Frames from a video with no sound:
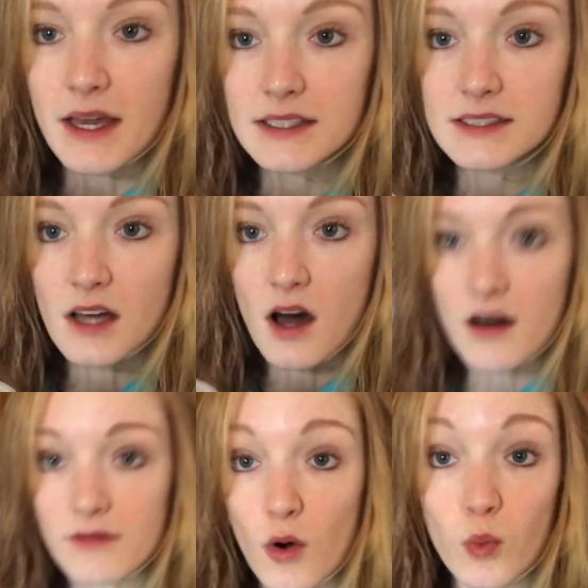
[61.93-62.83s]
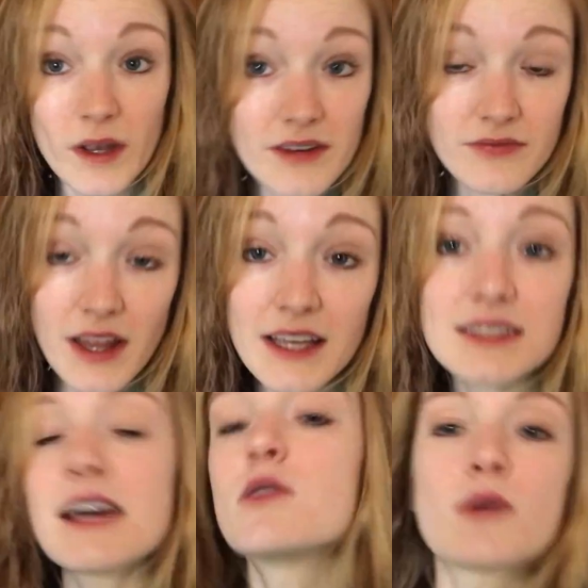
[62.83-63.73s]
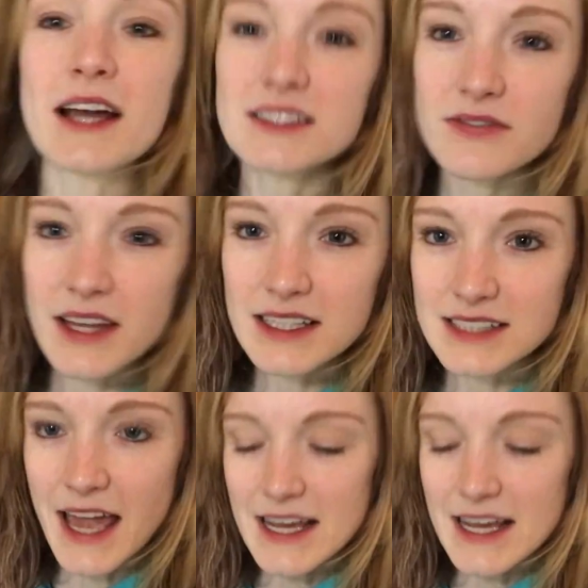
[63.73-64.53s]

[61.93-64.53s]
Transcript: mix of wheat flakes and rice flakes,